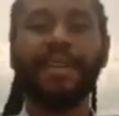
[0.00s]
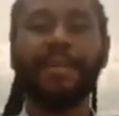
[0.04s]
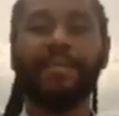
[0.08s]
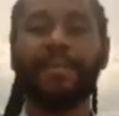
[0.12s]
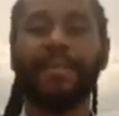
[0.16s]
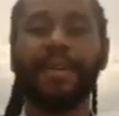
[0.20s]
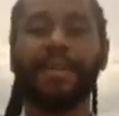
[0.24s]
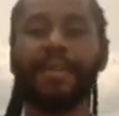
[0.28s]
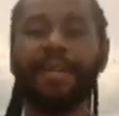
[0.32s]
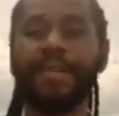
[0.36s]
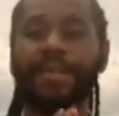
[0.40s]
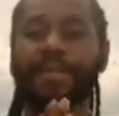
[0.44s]

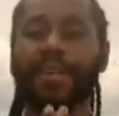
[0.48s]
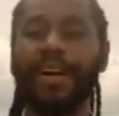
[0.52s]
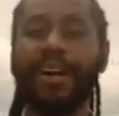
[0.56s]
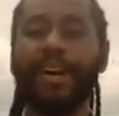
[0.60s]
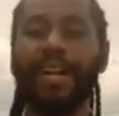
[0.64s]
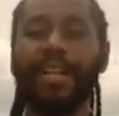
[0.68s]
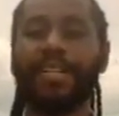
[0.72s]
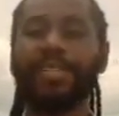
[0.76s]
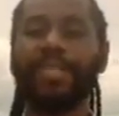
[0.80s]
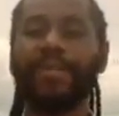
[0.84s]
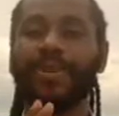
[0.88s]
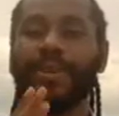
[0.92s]
But there's
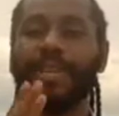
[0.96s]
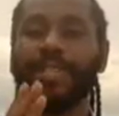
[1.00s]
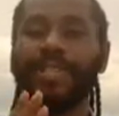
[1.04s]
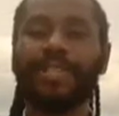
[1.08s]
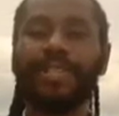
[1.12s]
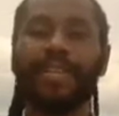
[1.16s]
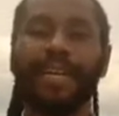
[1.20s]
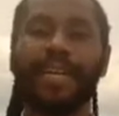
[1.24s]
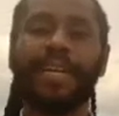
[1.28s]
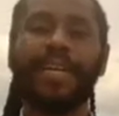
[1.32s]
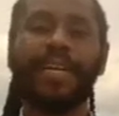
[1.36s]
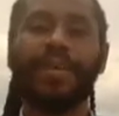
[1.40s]
also a
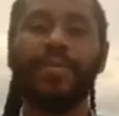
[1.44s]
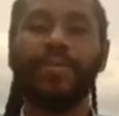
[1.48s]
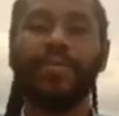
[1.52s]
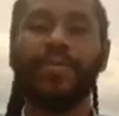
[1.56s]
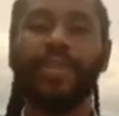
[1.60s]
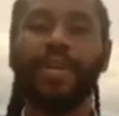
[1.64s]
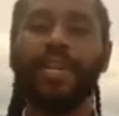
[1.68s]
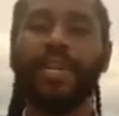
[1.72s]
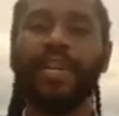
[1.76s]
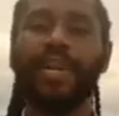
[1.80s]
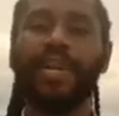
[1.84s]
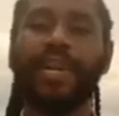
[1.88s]
time
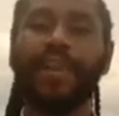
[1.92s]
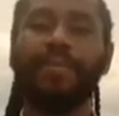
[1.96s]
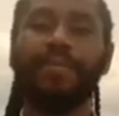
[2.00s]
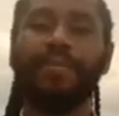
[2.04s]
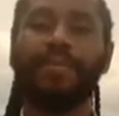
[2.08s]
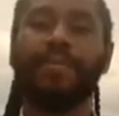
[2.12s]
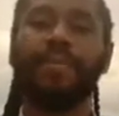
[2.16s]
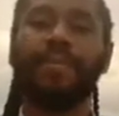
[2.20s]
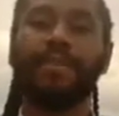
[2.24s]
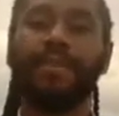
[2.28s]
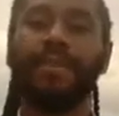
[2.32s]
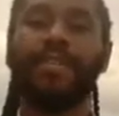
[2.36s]
when
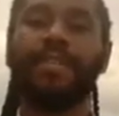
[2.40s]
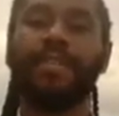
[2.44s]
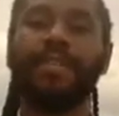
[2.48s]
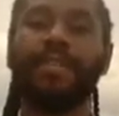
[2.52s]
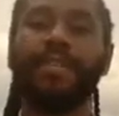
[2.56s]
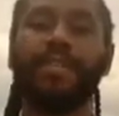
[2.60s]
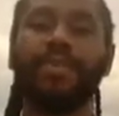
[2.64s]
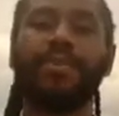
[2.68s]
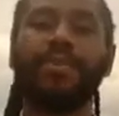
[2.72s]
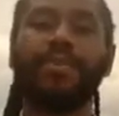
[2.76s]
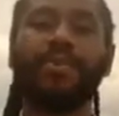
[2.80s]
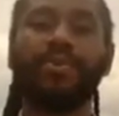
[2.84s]
everything
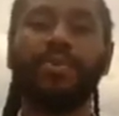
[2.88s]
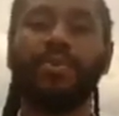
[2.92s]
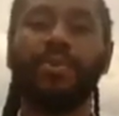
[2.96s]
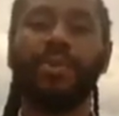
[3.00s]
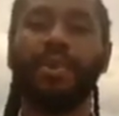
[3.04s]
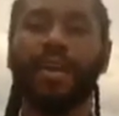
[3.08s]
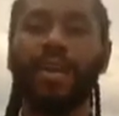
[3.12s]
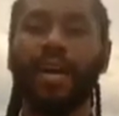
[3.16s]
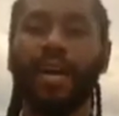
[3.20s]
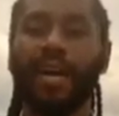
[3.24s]
in you